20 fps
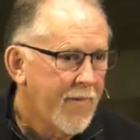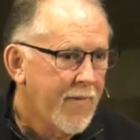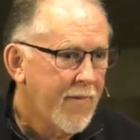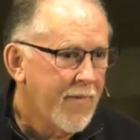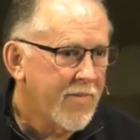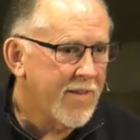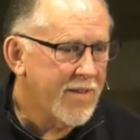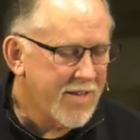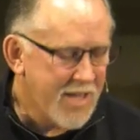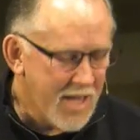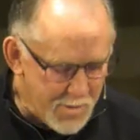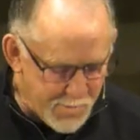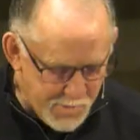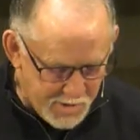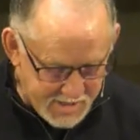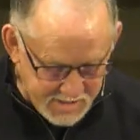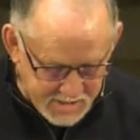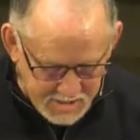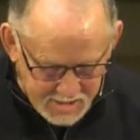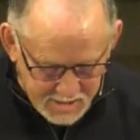The tiba.
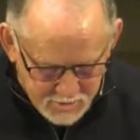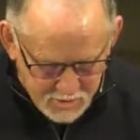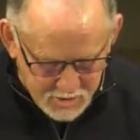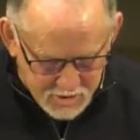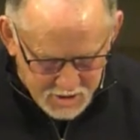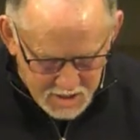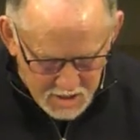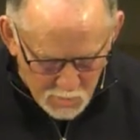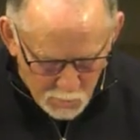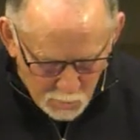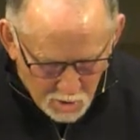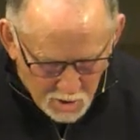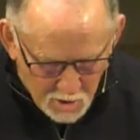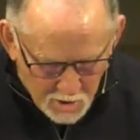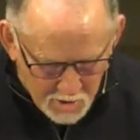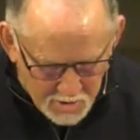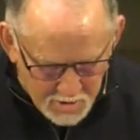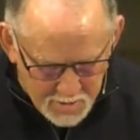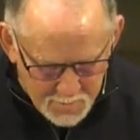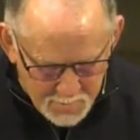It's an interesting
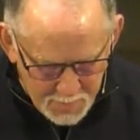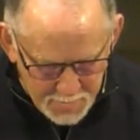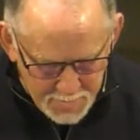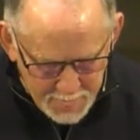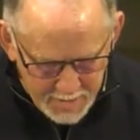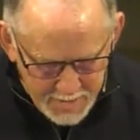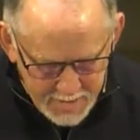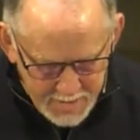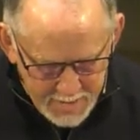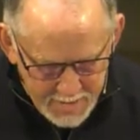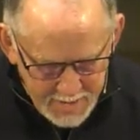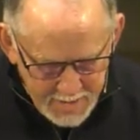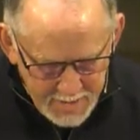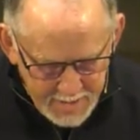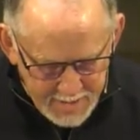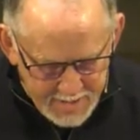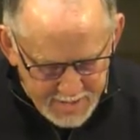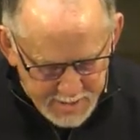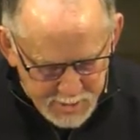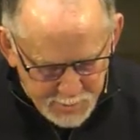word.
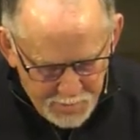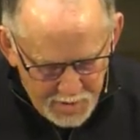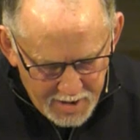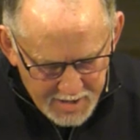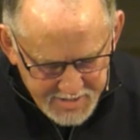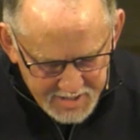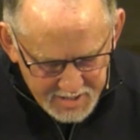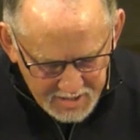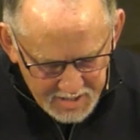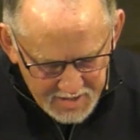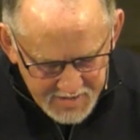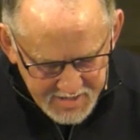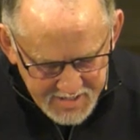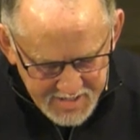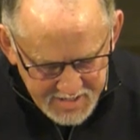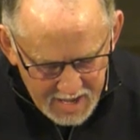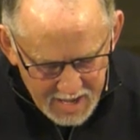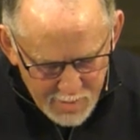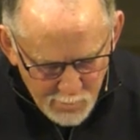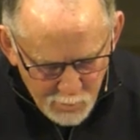It's basically the
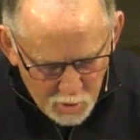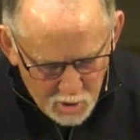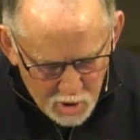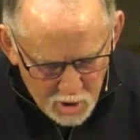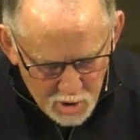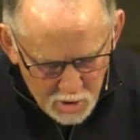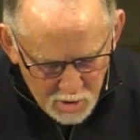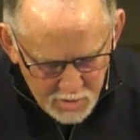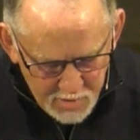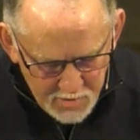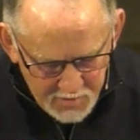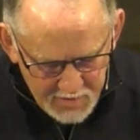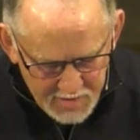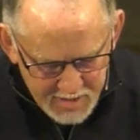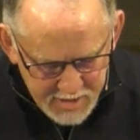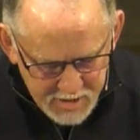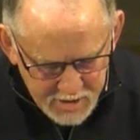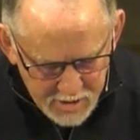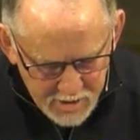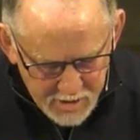same word that
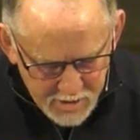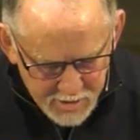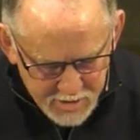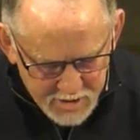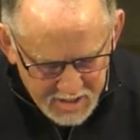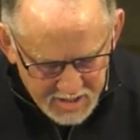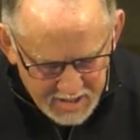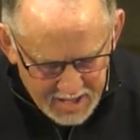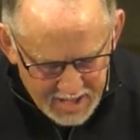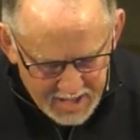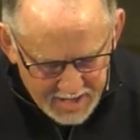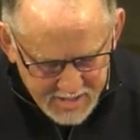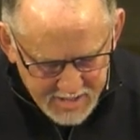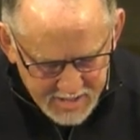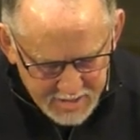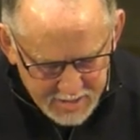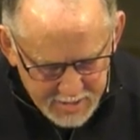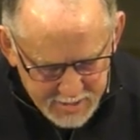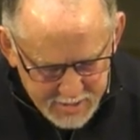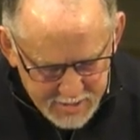is used in
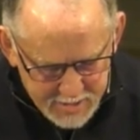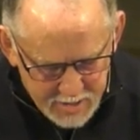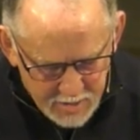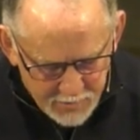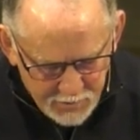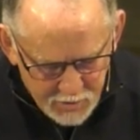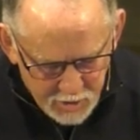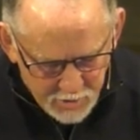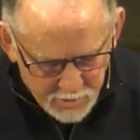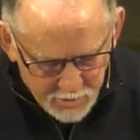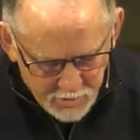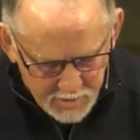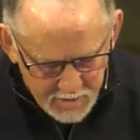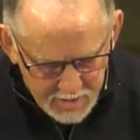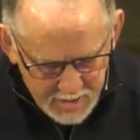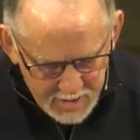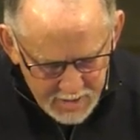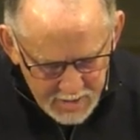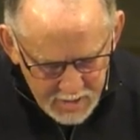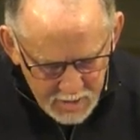Exodus. If you
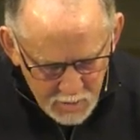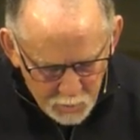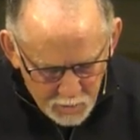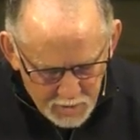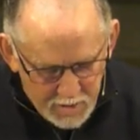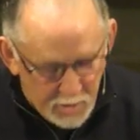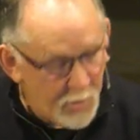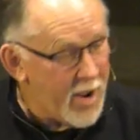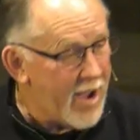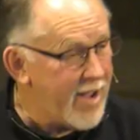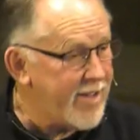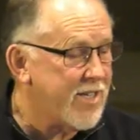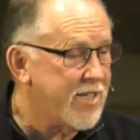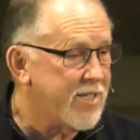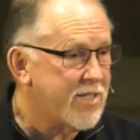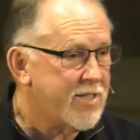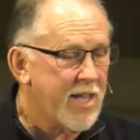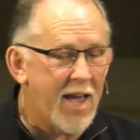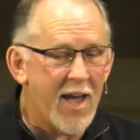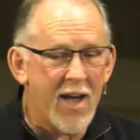want to write this
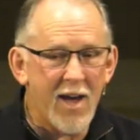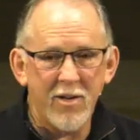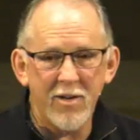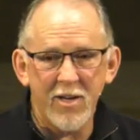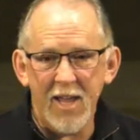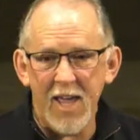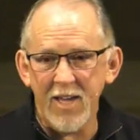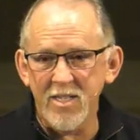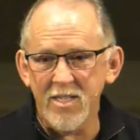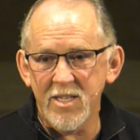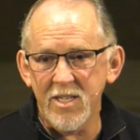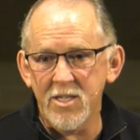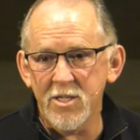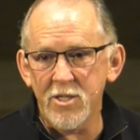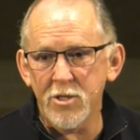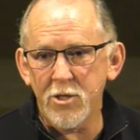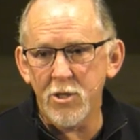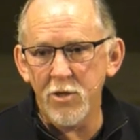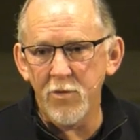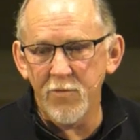down, Exodus
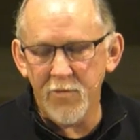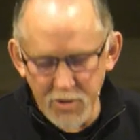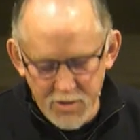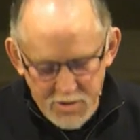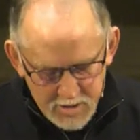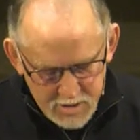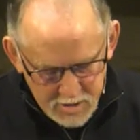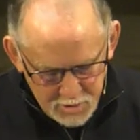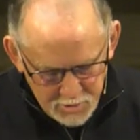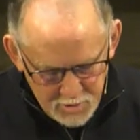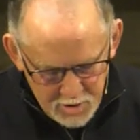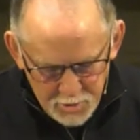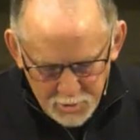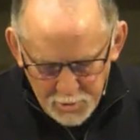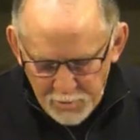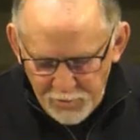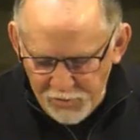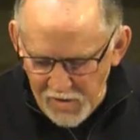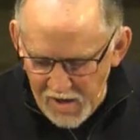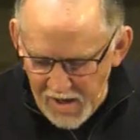2, verses 3
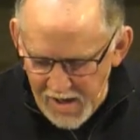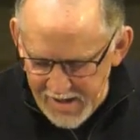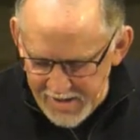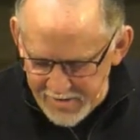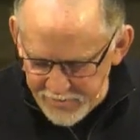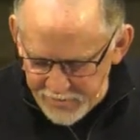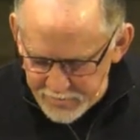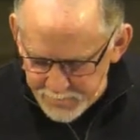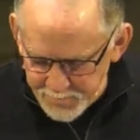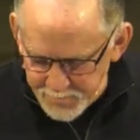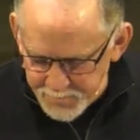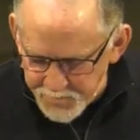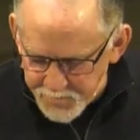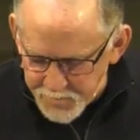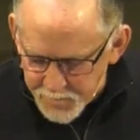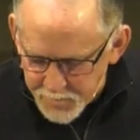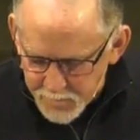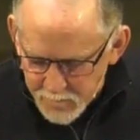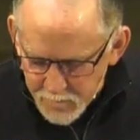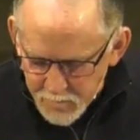through 5.
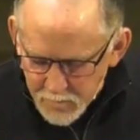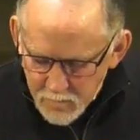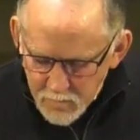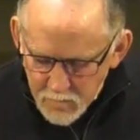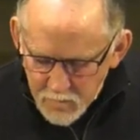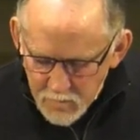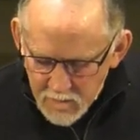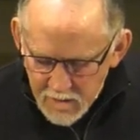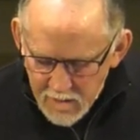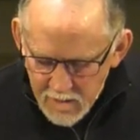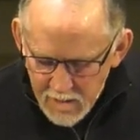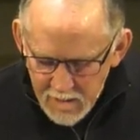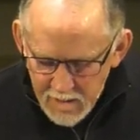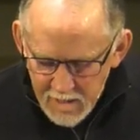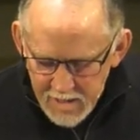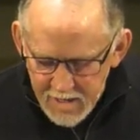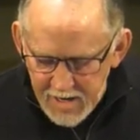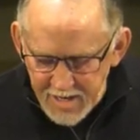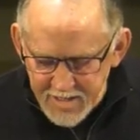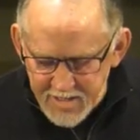
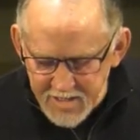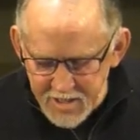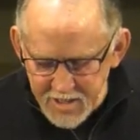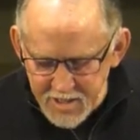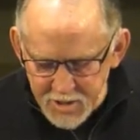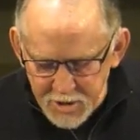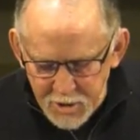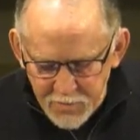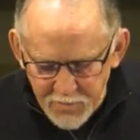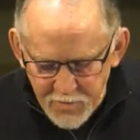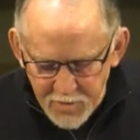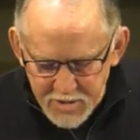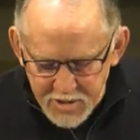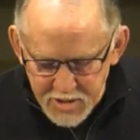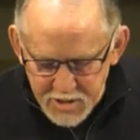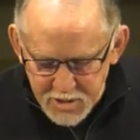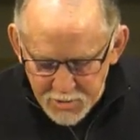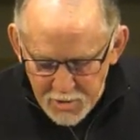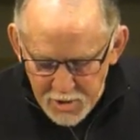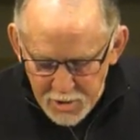In Exodus 2,
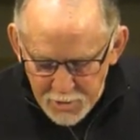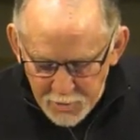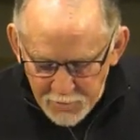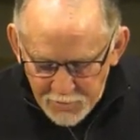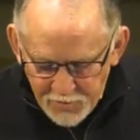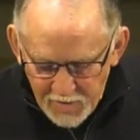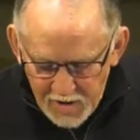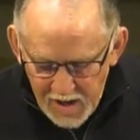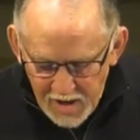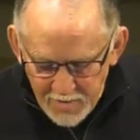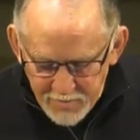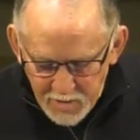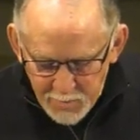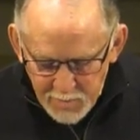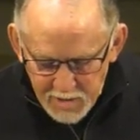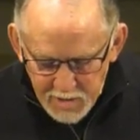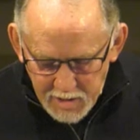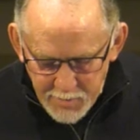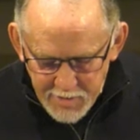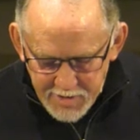verses 3 through 5,
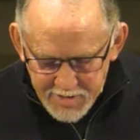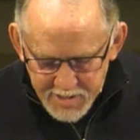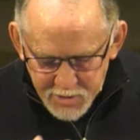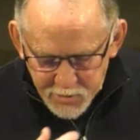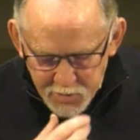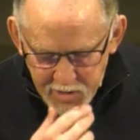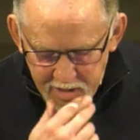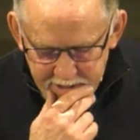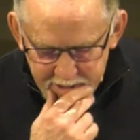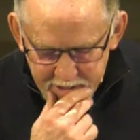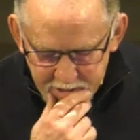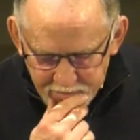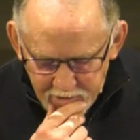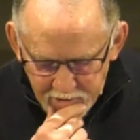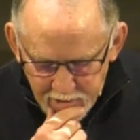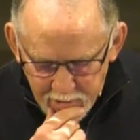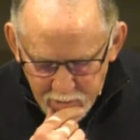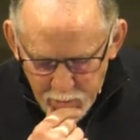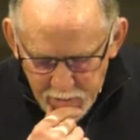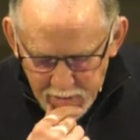let me just read this
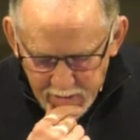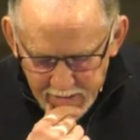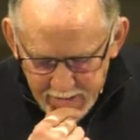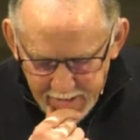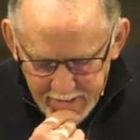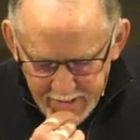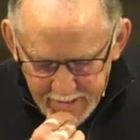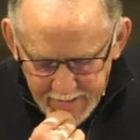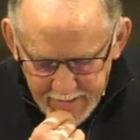very quickly.